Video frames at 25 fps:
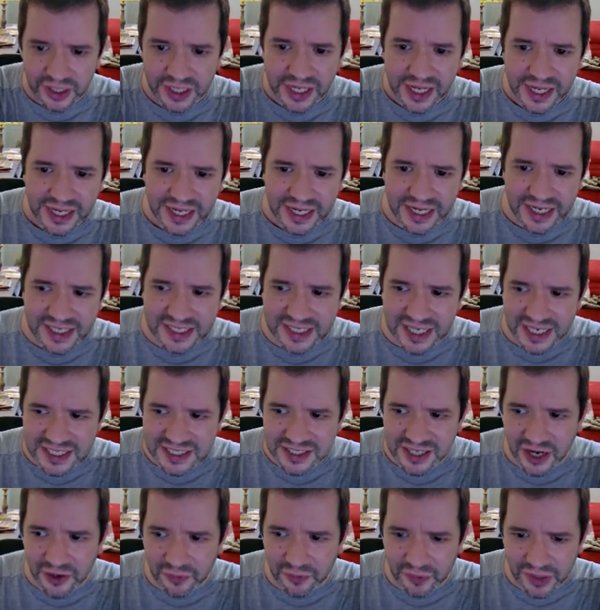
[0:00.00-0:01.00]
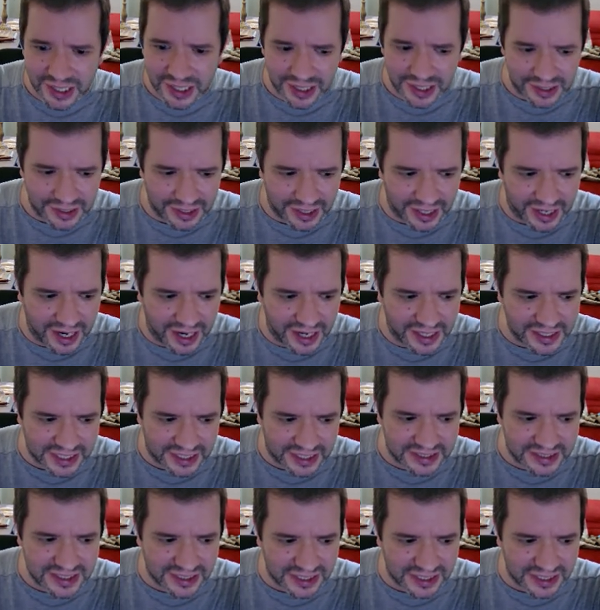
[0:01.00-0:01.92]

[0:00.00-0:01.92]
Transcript: He does not realize until